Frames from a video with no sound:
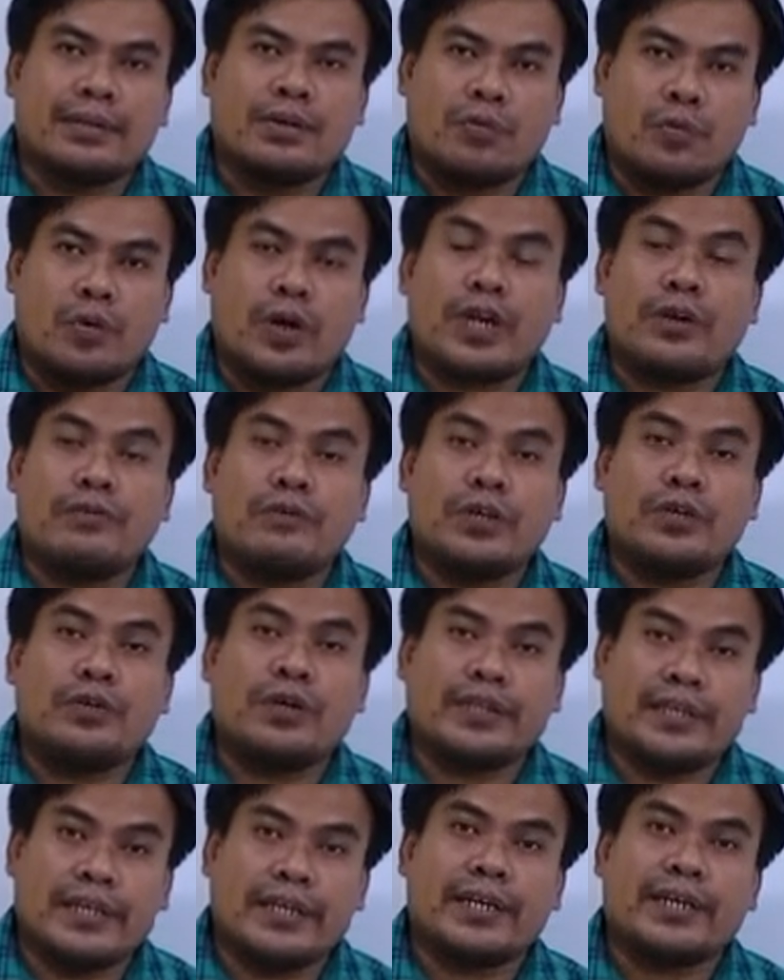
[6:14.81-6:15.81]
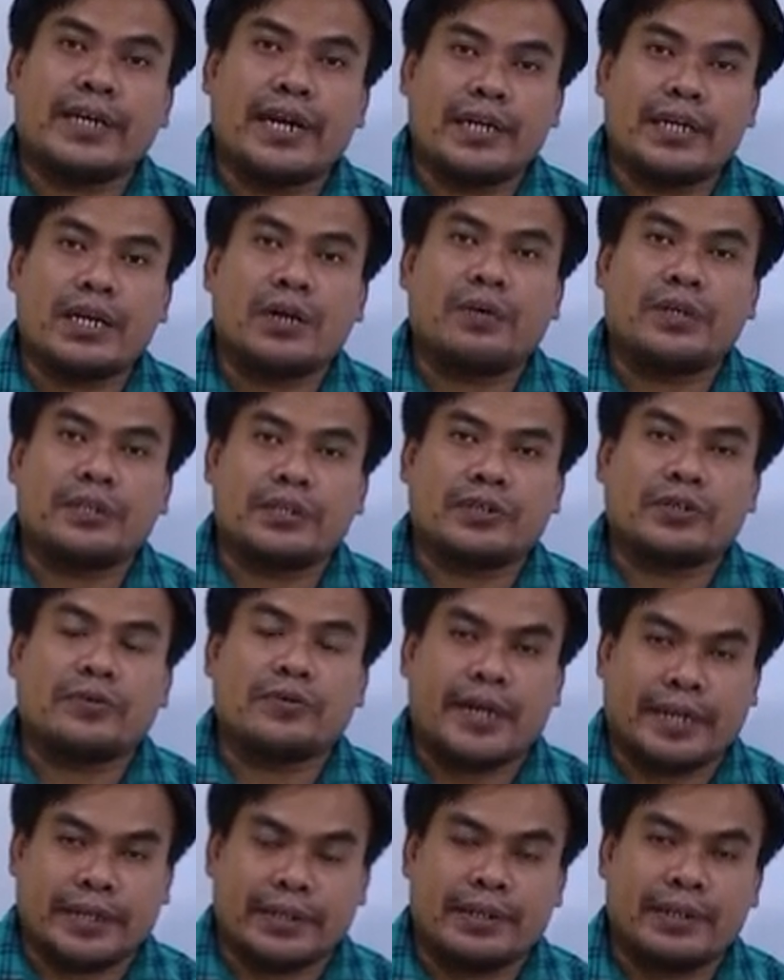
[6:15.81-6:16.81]
Whatever you are thinking right now is
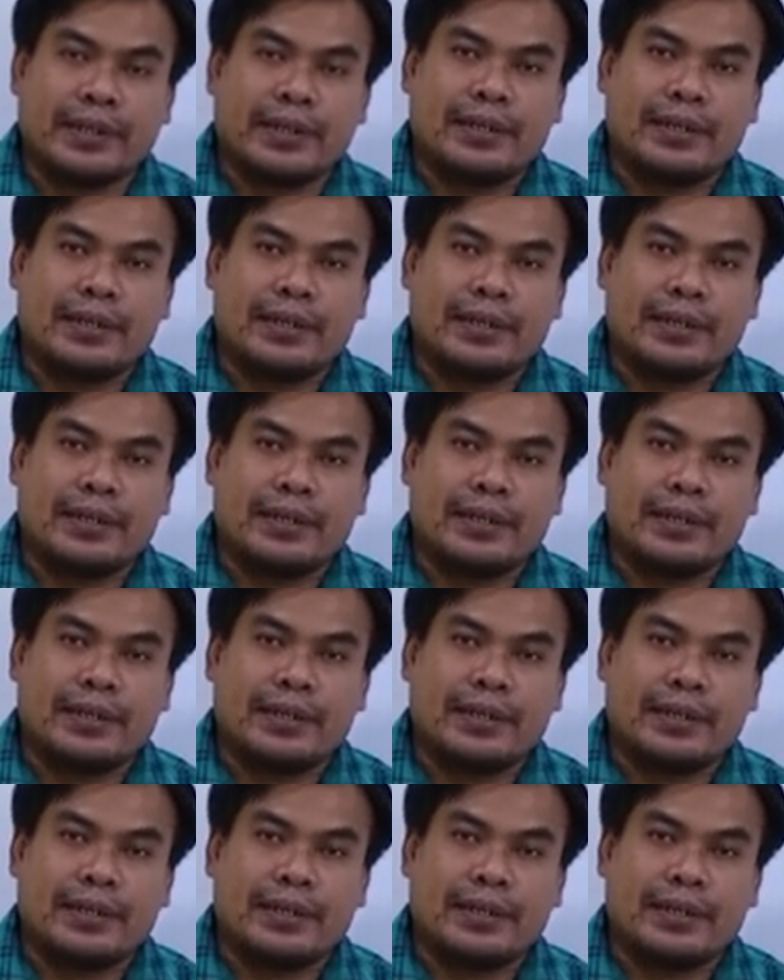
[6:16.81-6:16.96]
correct.